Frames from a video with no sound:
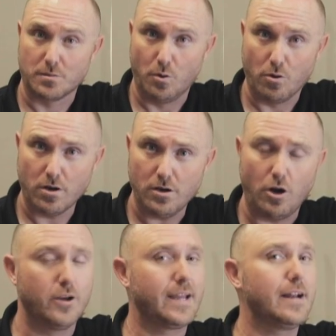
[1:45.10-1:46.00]
to learn
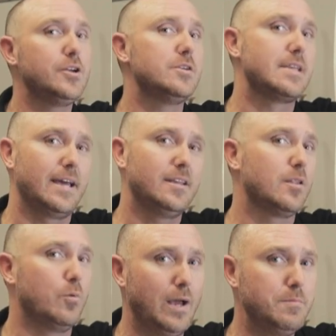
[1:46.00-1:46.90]
more, all you got to do is head
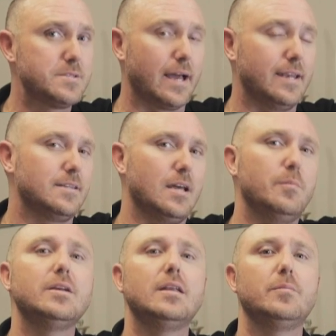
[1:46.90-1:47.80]
to the website at
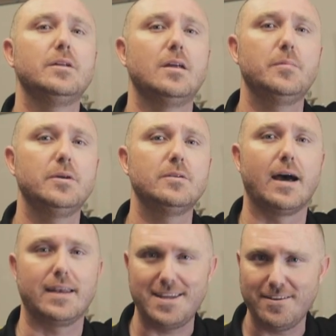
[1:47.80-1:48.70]

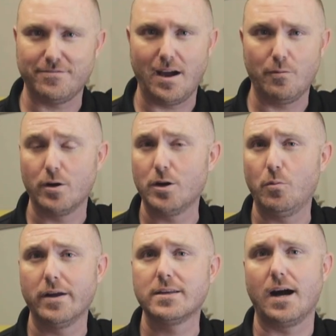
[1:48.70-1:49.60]

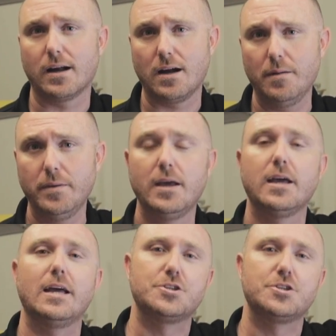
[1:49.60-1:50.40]
www.efi101.com